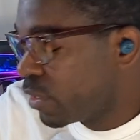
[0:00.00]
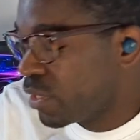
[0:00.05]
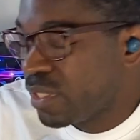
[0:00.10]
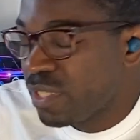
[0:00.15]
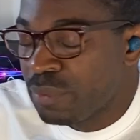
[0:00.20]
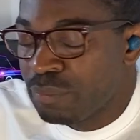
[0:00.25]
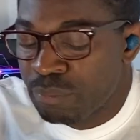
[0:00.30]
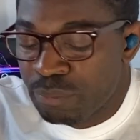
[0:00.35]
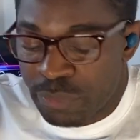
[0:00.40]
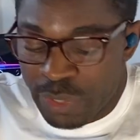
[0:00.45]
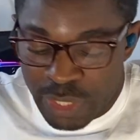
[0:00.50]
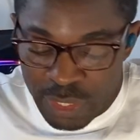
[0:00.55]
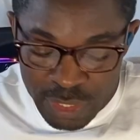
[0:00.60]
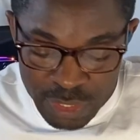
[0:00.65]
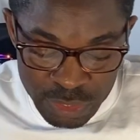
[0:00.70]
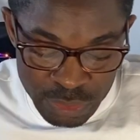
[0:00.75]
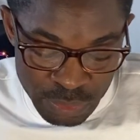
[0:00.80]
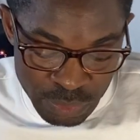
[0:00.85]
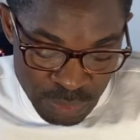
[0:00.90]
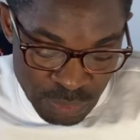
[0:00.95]
They make a
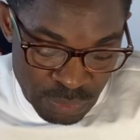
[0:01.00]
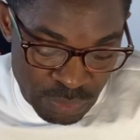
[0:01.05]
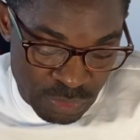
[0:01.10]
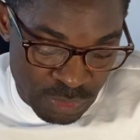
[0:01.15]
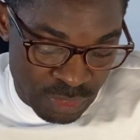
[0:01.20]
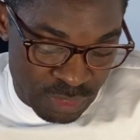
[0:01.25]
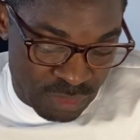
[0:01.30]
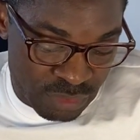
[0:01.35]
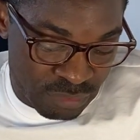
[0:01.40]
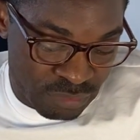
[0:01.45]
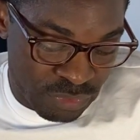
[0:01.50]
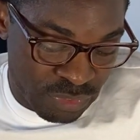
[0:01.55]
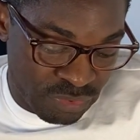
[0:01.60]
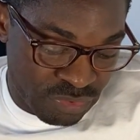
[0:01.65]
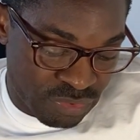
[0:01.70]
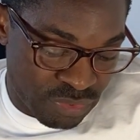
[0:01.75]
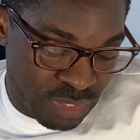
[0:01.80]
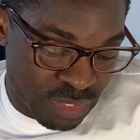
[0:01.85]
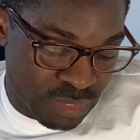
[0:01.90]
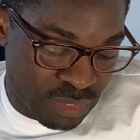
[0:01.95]
whole lot of
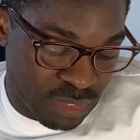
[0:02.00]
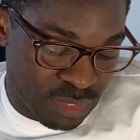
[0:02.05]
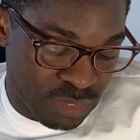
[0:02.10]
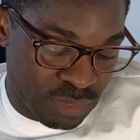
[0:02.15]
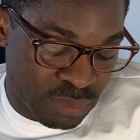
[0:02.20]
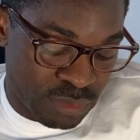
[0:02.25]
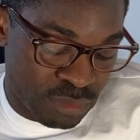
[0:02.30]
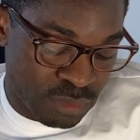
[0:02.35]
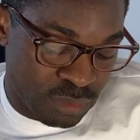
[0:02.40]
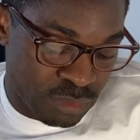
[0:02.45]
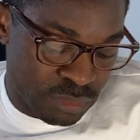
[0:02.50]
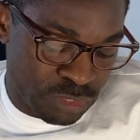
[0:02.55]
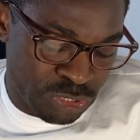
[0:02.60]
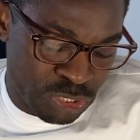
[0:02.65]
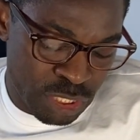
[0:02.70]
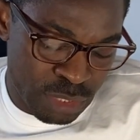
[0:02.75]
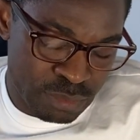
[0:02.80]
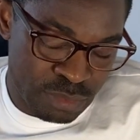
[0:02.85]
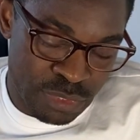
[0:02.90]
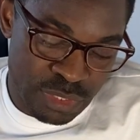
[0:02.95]
differences. So
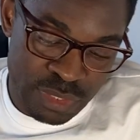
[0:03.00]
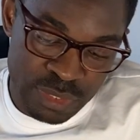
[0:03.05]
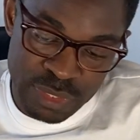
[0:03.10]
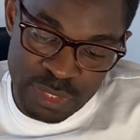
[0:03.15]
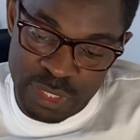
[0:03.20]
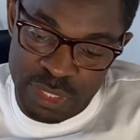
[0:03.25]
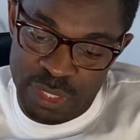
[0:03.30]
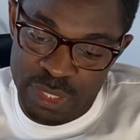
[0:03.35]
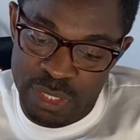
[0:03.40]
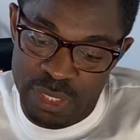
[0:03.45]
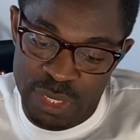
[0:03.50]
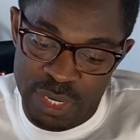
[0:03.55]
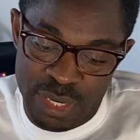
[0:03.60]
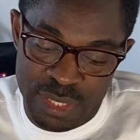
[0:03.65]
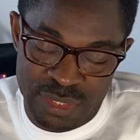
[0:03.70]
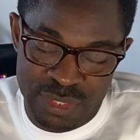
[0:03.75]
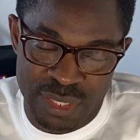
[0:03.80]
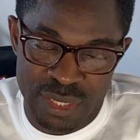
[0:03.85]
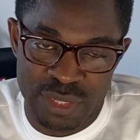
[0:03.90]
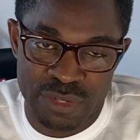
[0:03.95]
James Clear has
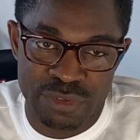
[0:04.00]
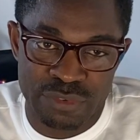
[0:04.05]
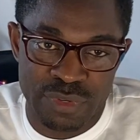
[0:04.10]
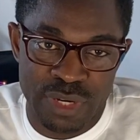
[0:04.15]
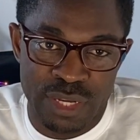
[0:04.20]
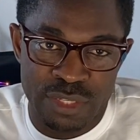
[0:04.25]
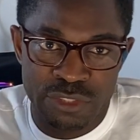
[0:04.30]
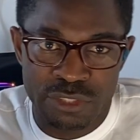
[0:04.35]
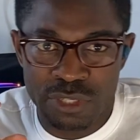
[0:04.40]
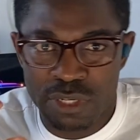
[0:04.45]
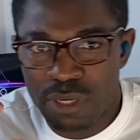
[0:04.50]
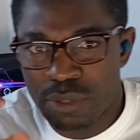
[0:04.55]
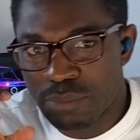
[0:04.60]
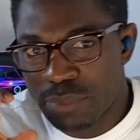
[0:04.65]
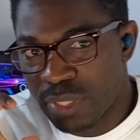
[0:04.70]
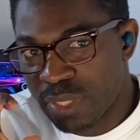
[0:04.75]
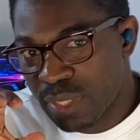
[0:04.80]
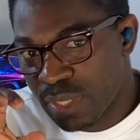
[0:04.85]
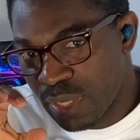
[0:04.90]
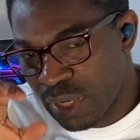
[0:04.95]
kind of
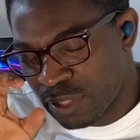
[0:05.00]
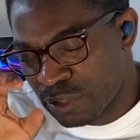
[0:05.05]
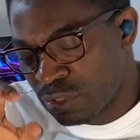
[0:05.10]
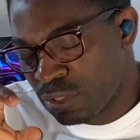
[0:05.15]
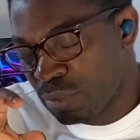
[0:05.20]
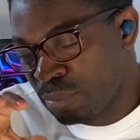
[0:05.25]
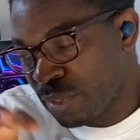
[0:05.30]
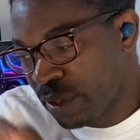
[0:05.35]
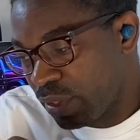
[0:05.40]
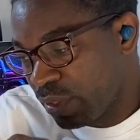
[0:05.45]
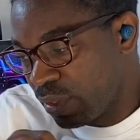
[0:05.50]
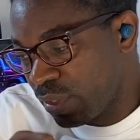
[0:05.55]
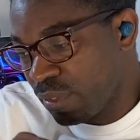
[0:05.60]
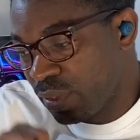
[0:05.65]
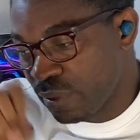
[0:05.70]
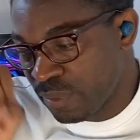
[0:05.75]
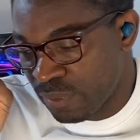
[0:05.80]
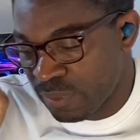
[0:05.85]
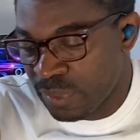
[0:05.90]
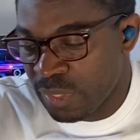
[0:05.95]
atomic,
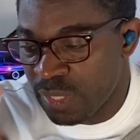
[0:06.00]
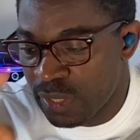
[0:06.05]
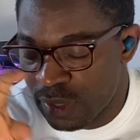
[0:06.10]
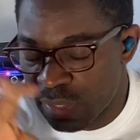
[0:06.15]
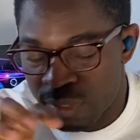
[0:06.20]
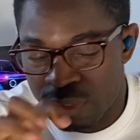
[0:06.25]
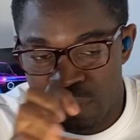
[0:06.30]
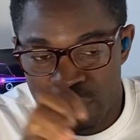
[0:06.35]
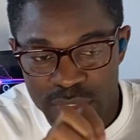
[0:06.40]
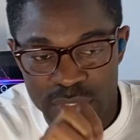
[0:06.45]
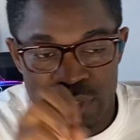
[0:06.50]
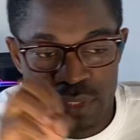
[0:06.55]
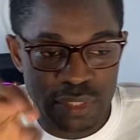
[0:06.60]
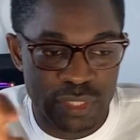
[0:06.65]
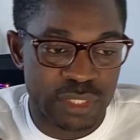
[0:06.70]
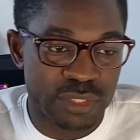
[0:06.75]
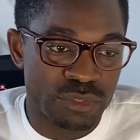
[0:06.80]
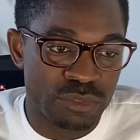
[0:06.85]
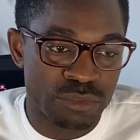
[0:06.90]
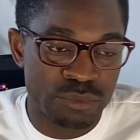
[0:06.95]
or the
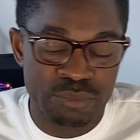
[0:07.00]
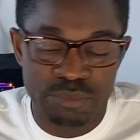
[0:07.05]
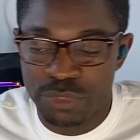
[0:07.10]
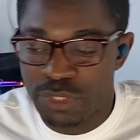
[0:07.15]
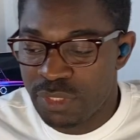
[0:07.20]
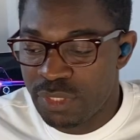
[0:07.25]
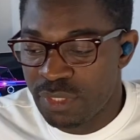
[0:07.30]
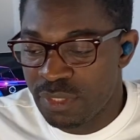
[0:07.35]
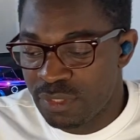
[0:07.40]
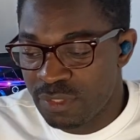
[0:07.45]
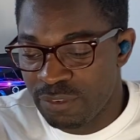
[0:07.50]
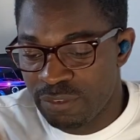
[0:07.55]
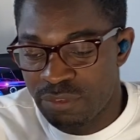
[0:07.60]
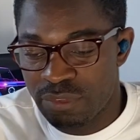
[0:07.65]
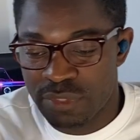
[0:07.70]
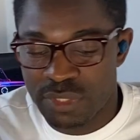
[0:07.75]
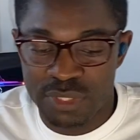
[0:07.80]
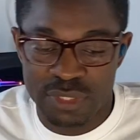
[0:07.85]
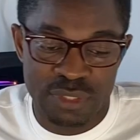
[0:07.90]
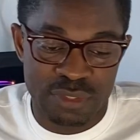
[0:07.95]
little pieces of
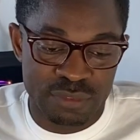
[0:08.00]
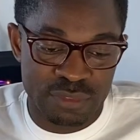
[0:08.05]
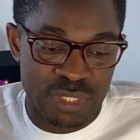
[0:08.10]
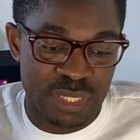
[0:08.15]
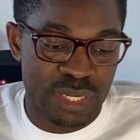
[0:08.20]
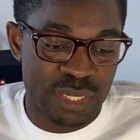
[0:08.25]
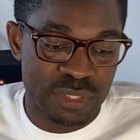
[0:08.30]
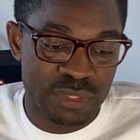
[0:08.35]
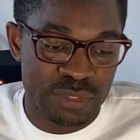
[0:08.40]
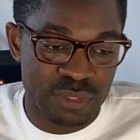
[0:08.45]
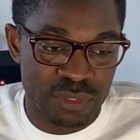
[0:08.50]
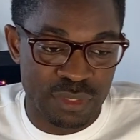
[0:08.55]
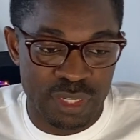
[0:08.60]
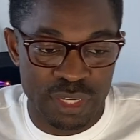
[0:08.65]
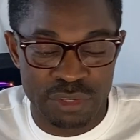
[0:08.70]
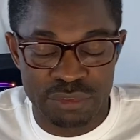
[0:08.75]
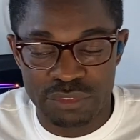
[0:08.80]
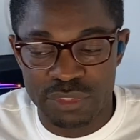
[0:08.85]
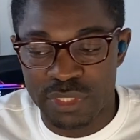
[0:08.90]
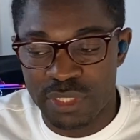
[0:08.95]
stuff that
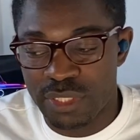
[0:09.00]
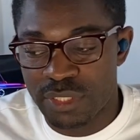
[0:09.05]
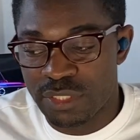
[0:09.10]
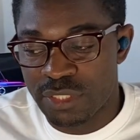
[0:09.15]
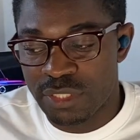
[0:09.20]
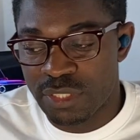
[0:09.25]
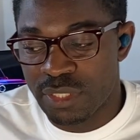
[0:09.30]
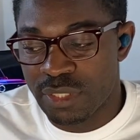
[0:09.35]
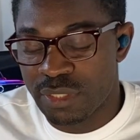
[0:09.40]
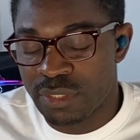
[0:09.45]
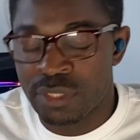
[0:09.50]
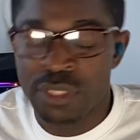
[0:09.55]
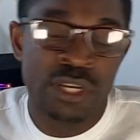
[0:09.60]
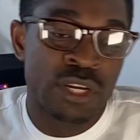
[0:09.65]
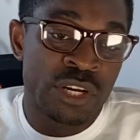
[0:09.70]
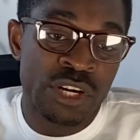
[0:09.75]
everyday change.